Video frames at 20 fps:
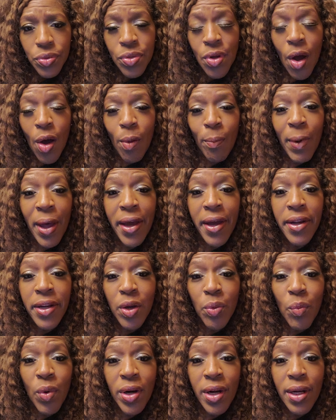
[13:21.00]
No, Meghan
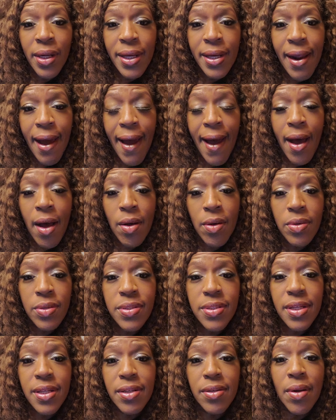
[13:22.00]
didn't want to leave the
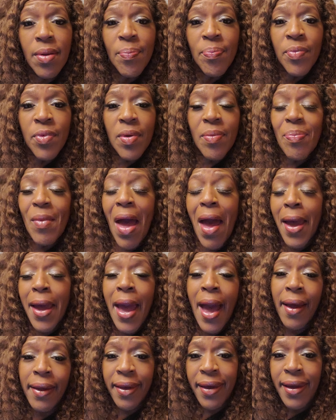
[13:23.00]
house and I
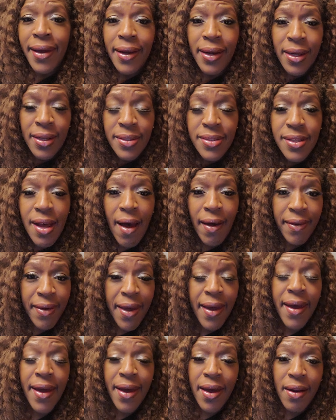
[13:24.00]
got kids. I
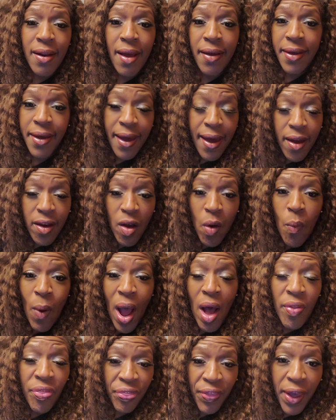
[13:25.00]
can't. I can't go
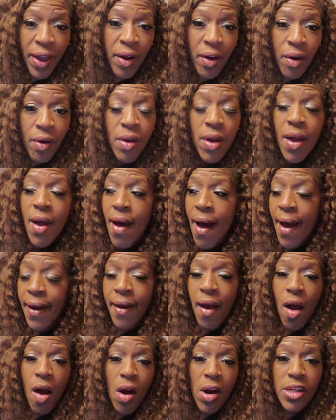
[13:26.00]
out there. I
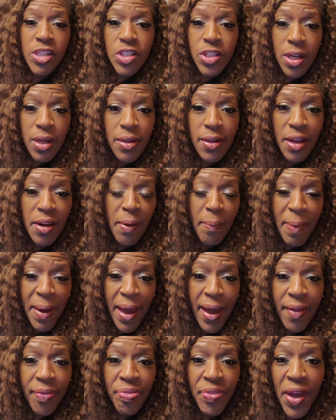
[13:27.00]
got Archie in a little
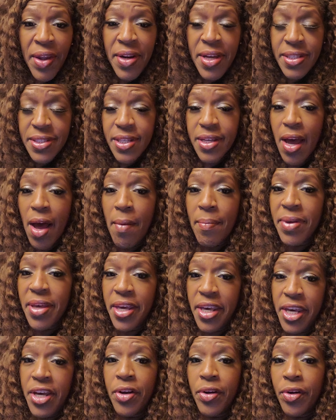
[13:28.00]
bit. They need to come
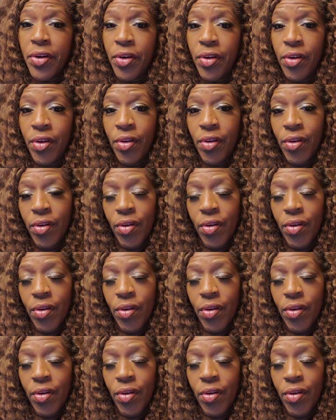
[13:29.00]
here.